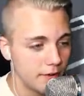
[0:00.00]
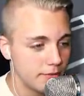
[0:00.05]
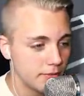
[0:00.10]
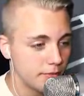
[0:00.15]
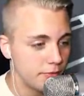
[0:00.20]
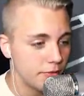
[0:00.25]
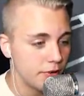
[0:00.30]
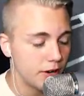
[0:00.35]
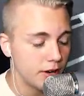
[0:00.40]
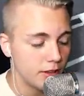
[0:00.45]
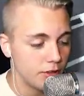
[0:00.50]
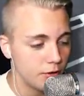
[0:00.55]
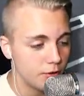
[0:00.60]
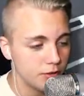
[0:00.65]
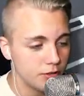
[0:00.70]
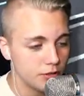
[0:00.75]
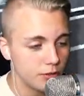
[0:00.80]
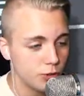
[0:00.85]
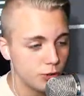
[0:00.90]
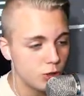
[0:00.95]
have some fun and throw
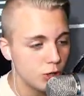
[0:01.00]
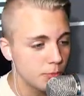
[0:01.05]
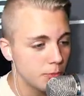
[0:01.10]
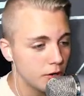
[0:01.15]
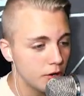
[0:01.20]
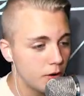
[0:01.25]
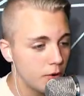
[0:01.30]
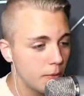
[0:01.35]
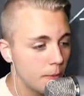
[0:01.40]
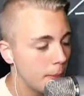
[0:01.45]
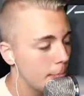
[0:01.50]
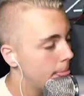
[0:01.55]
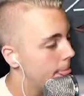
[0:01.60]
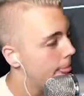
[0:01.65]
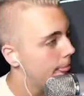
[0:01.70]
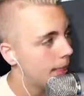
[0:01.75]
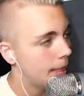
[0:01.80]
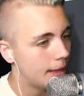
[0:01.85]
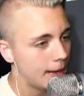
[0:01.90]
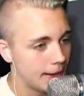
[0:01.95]
this on your Kubro
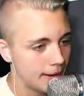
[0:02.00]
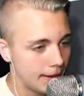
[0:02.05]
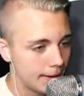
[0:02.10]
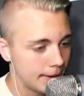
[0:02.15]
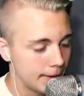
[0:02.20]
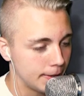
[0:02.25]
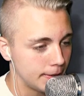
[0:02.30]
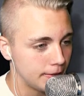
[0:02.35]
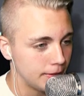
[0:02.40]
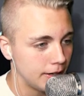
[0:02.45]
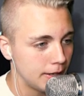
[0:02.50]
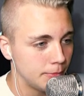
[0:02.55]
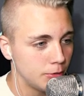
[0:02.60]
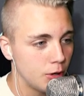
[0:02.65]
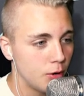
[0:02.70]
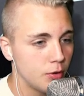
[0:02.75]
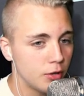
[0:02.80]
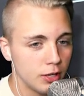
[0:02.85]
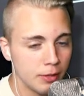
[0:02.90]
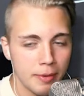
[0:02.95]
and let him
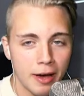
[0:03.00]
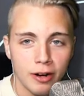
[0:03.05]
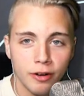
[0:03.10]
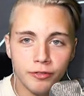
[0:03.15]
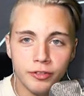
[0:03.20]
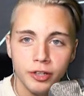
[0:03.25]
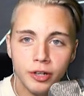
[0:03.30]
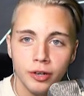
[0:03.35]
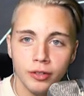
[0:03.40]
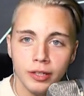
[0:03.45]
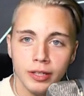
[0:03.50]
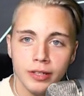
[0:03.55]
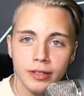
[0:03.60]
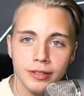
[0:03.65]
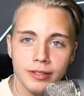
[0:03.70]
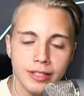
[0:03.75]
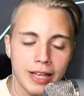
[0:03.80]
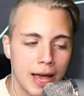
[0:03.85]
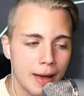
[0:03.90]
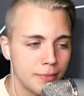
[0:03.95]
go into the battlefield
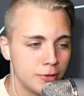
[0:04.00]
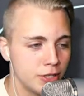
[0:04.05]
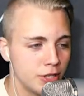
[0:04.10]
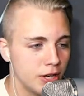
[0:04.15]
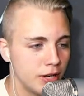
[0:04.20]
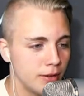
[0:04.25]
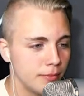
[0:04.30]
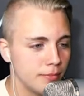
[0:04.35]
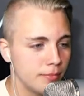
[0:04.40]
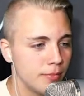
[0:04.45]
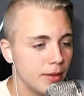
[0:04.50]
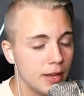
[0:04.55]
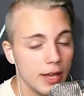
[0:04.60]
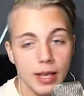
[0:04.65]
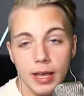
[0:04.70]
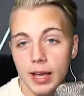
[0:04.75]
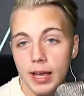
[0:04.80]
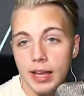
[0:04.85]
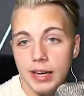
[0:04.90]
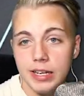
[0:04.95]
and zap shit
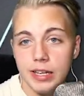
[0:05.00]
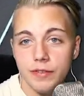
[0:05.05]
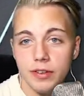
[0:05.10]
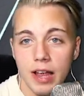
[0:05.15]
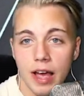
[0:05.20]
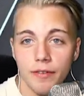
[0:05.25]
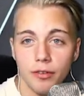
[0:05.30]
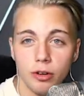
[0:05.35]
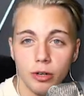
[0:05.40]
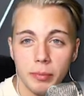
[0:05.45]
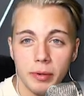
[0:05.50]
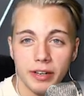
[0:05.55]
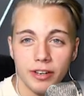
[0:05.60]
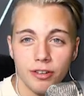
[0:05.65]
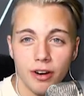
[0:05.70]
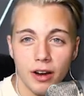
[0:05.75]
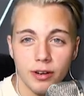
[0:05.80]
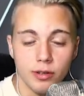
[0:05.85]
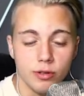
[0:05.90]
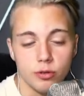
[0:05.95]
and even have a little bit of
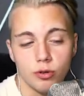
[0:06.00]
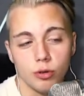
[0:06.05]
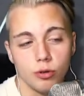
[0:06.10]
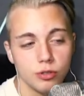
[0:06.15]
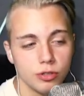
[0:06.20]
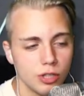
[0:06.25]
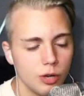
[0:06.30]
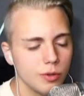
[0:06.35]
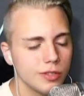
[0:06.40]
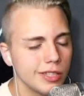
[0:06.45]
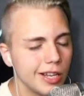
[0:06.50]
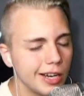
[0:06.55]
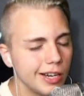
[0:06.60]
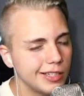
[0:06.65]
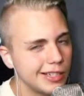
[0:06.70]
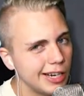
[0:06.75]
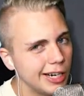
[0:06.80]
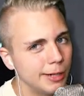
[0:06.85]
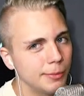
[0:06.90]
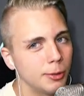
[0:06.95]
crowd control. So it's not
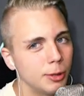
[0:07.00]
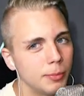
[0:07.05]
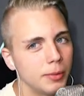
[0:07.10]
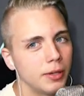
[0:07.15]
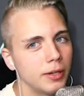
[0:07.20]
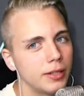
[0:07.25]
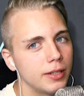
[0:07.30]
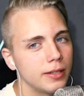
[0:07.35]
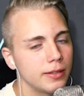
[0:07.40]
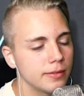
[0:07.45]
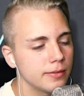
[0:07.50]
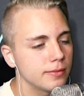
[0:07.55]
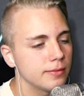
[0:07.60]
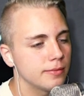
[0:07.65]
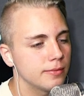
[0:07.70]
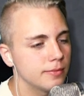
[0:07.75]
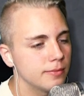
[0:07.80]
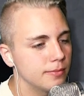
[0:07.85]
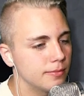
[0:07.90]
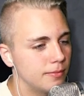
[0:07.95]
a terrible ability,
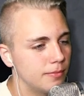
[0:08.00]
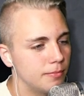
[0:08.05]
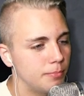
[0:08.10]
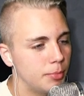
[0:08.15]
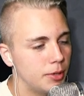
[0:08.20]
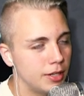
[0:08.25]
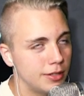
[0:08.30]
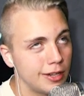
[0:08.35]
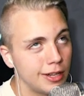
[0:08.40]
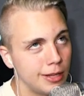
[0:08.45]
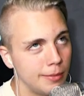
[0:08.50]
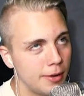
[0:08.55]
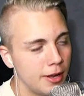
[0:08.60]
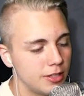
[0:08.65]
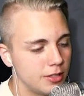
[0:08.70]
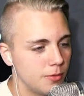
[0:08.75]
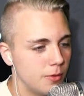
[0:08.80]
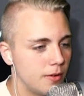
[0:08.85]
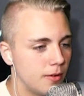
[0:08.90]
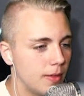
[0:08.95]
but it's not the
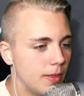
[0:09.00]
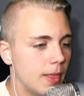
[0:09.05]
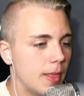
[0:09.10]
best one.